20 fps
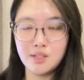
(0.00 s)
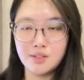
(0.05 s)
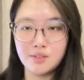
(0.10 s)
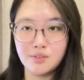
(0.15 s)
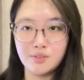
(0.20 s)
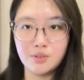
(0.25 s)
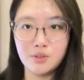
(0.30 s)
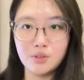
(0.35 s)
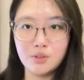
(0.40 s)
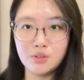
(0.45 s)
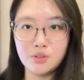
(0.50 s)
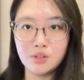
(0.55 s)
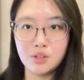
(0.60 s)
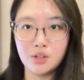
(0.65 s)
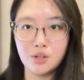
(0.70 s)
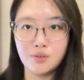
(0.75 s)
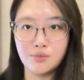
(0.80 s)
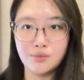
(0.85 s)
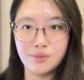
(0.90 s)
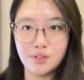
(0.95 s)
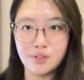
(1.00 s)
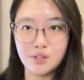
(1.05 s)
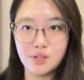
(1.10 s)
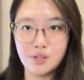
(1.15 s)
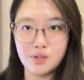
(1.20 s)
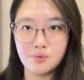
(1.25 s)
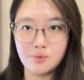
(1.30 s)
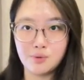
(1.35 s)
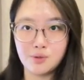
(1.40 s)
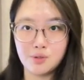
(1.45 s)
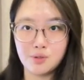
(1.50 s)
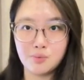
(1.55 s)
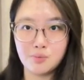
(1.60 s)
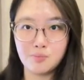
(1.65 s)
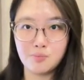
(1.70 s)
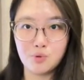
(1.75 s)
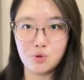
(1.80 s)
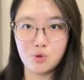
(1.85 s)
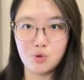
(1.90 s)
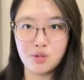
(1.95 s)
The lack of integrity
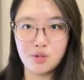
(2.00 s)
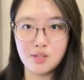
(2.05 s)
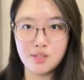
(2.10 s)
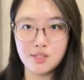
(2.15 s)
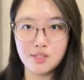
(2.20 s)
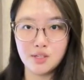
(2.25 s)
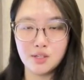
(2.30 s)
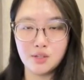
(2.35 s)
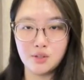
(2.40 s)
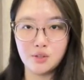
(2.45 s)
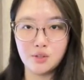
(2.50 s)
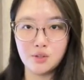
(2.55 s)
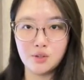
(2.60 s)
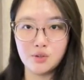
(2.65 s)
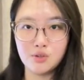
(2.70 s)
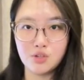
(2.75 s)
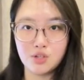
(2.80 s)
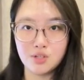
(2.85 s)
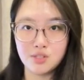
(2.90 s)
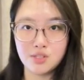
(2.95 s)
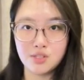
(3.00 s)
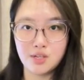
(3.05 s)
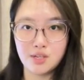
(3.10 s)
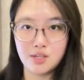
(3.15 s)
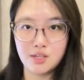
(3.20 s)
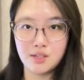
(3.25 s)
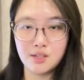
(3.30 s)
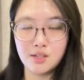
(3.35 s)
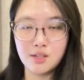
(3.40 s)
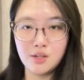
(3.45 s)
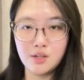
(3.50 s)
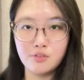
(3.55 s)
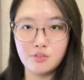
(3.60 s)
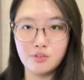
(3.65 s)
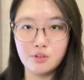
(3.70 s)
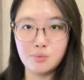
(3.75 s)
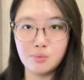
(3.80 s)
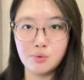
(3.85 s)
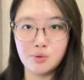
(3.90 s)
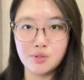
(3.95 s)
between the logistic
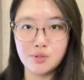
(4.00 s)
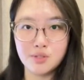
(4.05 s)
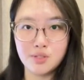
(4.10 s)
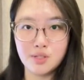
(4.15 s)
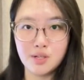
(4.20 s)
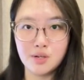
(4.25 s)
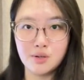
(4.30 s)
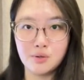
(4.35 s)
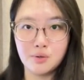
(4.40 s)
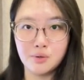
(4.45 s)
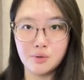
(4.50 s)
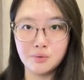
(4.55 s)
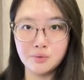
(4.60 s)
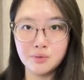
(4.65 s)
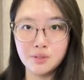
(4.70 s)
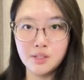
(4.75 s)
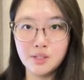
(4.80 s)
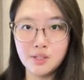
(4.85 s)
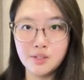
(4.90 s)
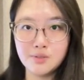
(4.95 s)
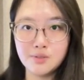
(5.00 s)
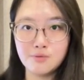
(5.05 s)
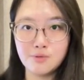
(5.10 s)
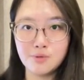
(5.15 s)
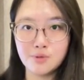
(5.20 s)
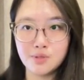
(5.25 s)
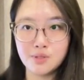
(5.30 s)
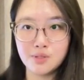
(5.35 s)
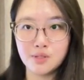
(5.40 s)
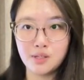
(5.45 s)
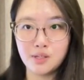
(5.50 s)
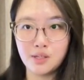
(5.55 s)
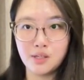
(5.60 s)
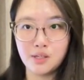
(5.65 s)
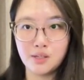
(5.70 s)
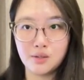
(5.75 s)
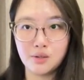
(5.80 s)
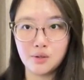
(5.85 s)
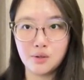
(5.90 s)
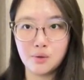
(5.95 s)
4.0 for
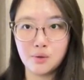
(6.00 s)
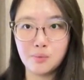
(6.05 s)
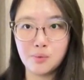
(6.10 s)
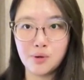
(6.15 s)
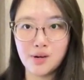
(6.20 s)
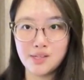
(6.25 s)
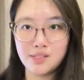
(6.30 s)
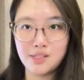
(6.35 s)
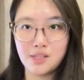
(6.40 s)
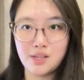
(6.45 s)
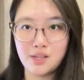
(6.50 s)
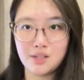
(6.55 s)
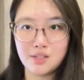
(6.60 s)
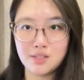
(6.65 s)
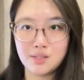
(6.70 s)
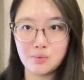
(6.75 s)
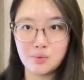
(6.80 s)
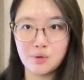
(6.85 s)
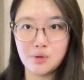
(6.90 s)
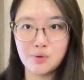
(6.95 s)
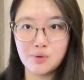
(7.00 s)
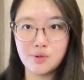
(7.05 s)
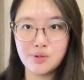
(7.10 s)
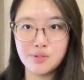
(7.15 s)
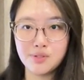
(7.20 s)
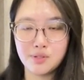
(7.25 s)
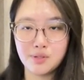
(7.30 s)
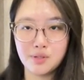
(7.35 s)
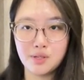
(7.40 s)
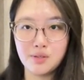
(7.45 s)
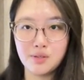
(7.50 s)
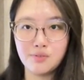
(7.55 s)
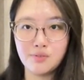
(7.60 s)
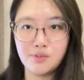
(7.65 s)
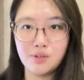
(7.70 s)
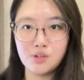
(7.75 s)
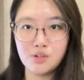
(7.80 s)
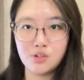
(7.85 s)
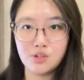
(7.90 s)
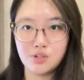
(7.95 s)
secondary practice results in
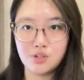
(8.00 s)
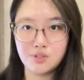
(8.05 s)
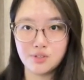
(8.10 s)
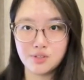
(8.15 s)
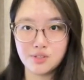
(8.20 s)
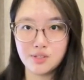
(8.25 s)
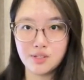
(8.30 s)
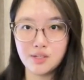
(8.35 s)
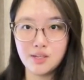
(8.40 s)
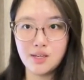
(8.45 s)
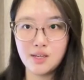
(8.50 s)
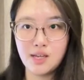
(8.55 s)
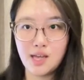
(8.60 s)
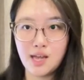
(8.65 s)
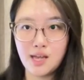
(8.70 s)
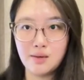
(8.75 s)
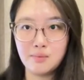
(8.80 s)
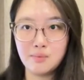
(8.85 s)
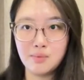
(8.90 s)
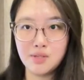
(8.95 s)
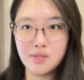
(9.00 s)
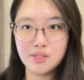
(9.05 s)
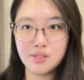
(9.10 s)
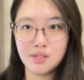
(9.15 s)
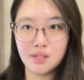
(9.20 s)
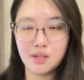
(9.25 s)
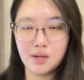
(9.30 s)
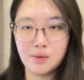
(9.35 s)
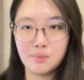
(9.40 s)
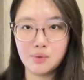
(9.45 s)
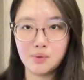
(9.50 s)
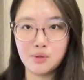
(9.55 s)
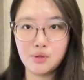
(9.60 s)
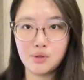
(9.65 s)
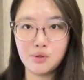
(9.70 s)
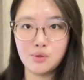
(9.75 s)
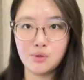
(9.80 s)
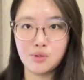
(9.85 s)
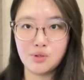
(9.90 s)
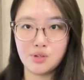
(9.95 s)
inefficiency and missed
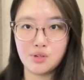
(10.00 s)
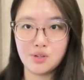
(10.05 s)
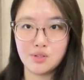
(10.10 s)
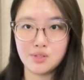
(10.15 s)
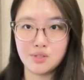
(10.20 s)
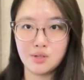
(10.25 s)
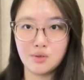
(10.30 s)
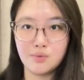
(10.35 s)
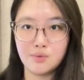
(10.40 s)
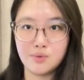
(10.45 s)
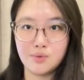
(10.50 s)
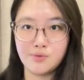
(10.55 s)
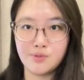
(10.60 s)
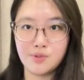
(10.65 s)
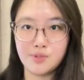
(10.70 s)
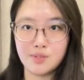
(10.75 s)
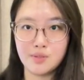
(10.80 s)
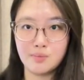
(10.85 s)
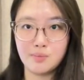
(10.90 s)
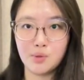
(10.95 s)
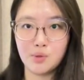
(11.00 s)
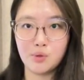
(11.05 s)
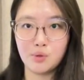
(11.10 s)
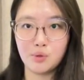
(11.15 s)
opportunities of sustainable